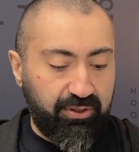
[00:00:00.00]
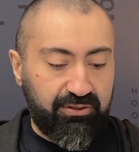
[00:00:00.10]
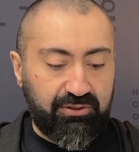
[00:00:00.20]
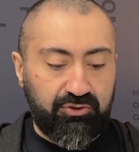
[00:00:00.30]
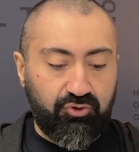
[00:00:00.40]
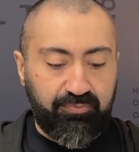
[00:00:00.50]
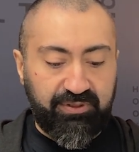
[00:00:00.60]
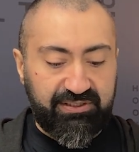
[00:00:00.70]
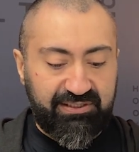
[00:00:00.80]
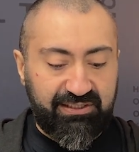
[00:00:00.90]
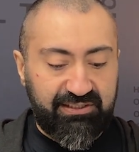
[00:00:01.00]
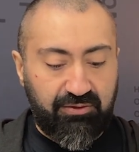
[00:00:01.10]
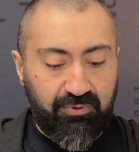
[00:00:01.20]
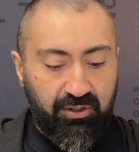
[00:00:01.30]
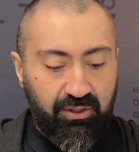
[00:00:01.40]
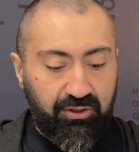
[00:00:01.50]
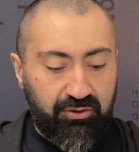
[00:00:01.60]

it's a two-piece system. You